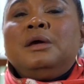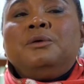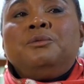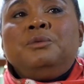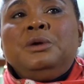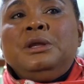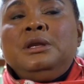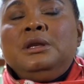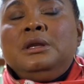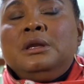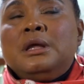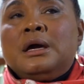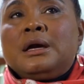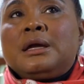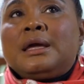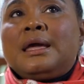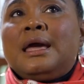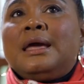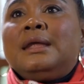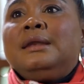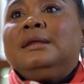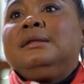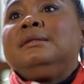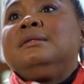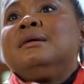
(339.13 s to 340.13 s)
when a
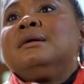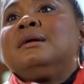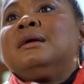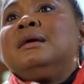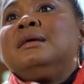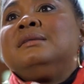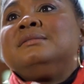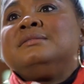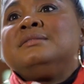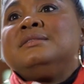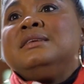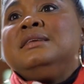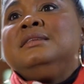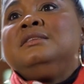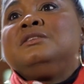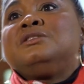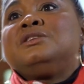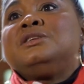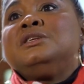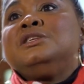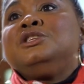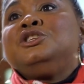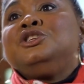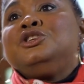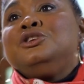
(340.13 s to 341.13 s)
character gets
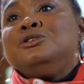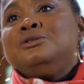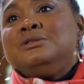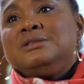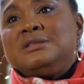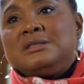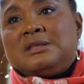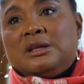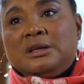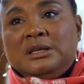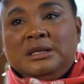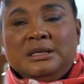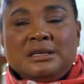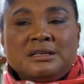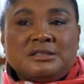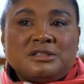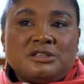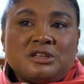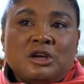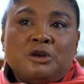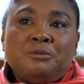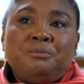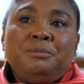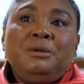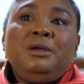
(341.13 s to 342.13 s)
introduced in a
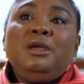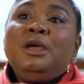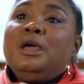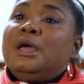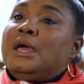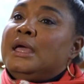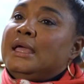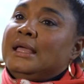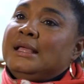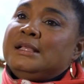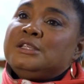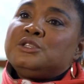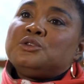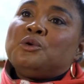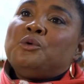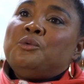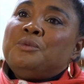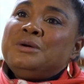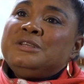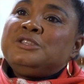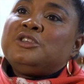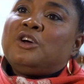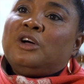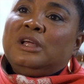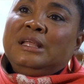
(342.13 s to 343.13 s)
soapie, it's
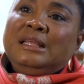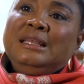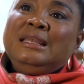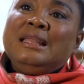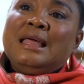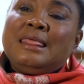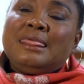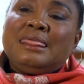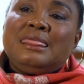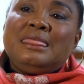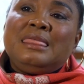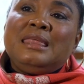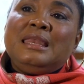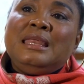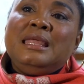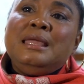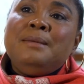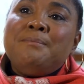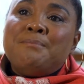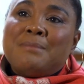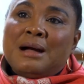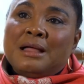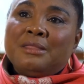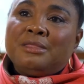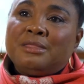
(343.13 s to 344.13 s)
always in a
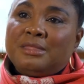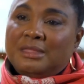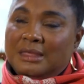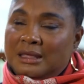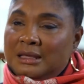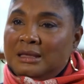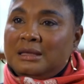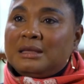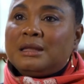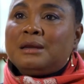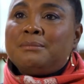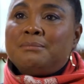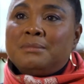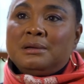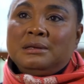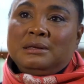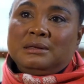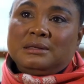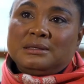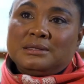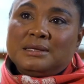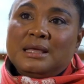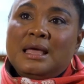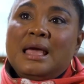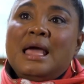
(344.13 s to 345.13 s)
3-month
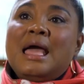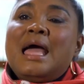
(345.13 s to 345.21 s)
increment,